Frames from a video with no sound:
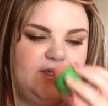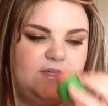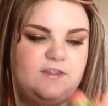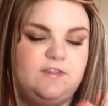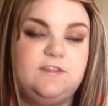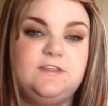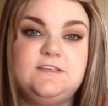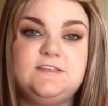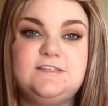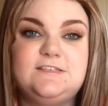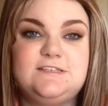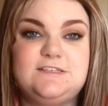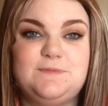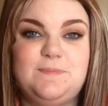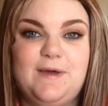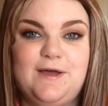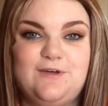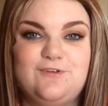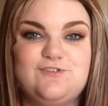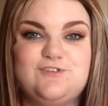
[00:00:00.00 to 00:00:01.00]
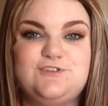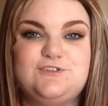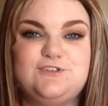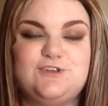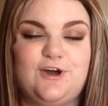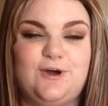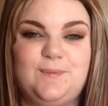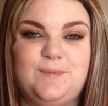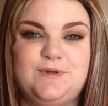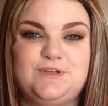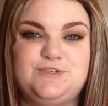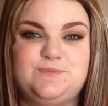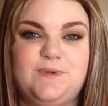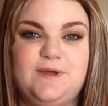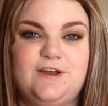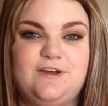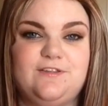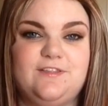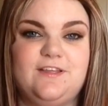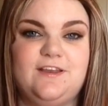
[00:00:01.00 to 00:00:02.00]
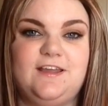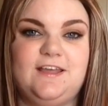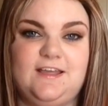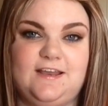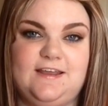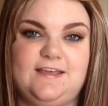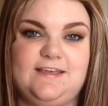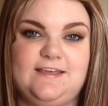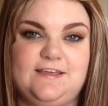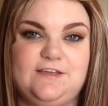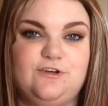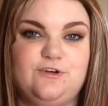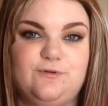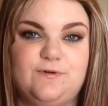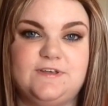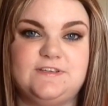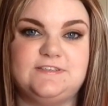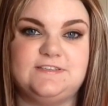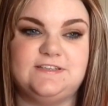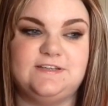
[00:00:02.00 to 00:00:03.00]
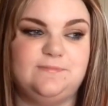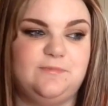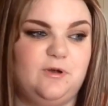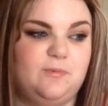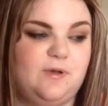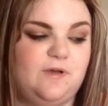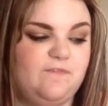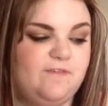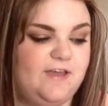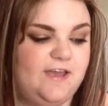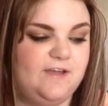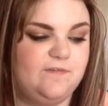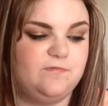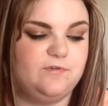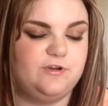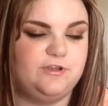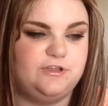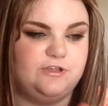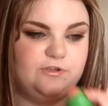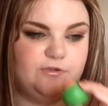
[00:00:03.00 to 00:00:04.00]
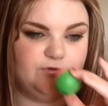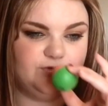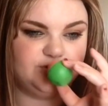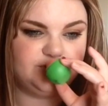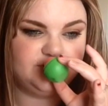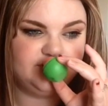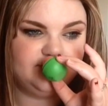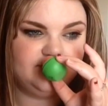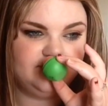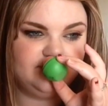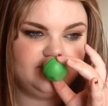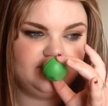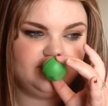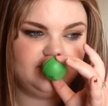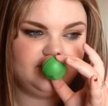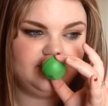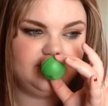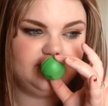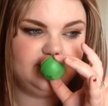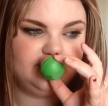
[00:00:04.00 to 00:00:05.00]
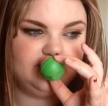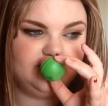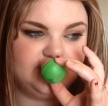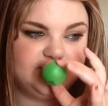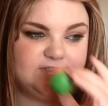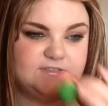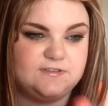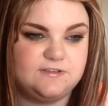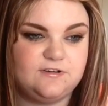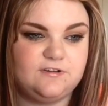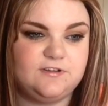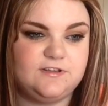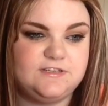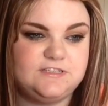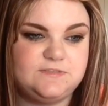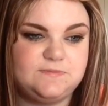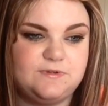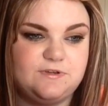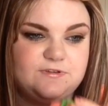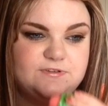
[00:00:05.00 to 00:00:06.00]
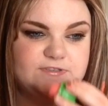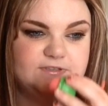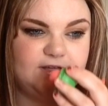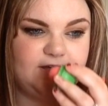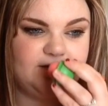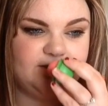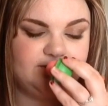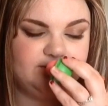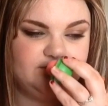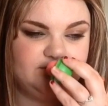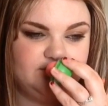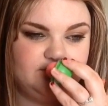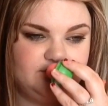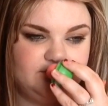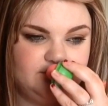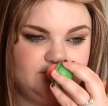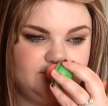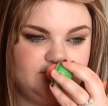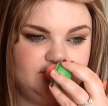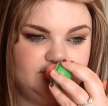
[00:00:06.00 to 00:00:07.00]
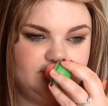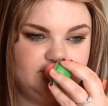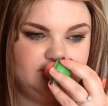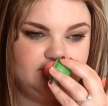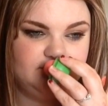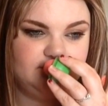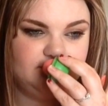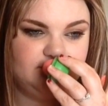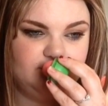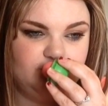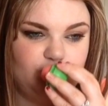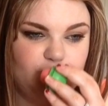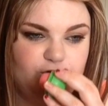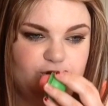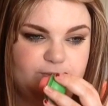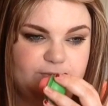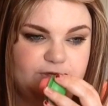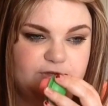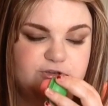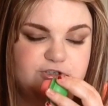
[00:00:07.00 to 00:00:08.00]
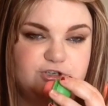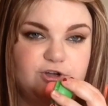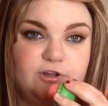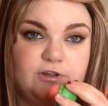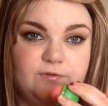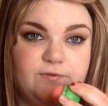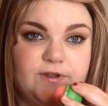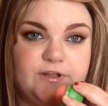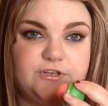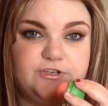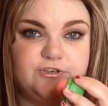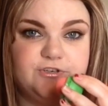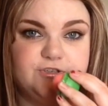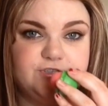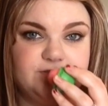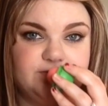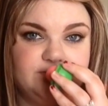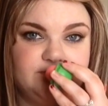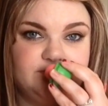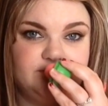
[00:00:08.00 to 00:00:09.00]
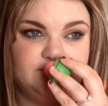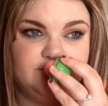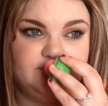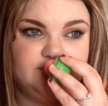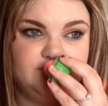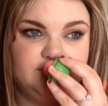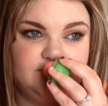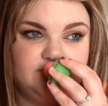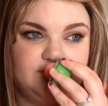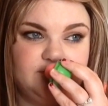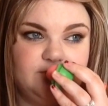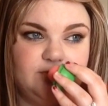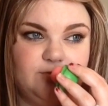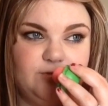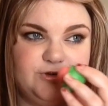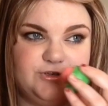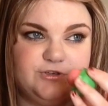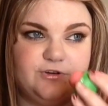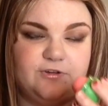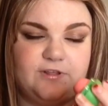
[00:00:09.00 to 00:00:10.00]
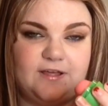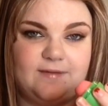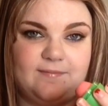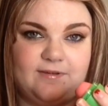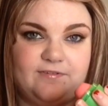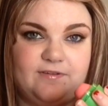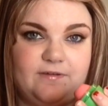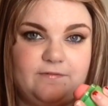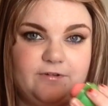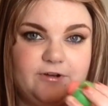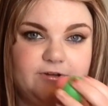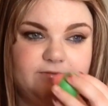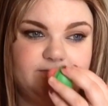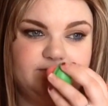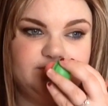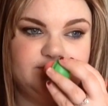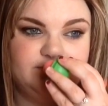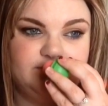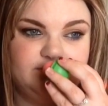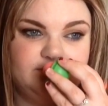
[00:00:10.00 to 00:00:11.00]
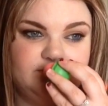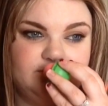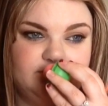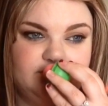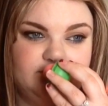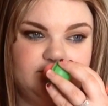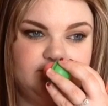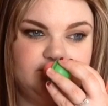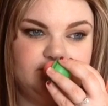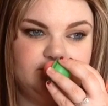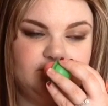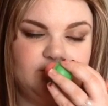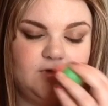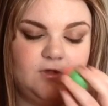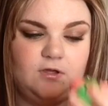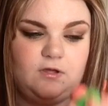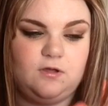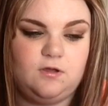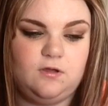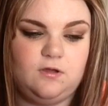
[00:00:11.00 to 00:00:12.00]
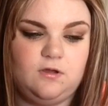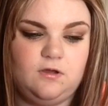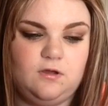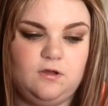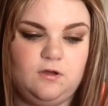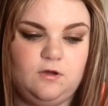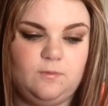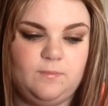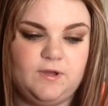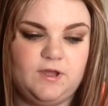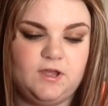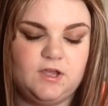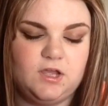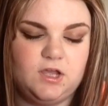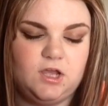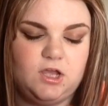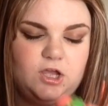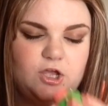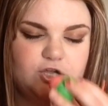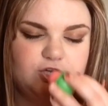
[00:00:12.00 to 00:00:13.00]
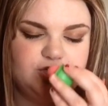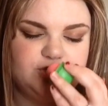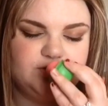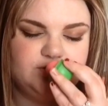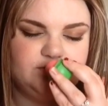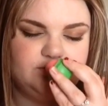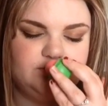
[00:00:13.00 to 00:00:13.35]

These smell so much better than any E O S lip balm I've ever used. This literally smells like watermelon Jolly Ranchers, which are like my favorite. Oh my gosh.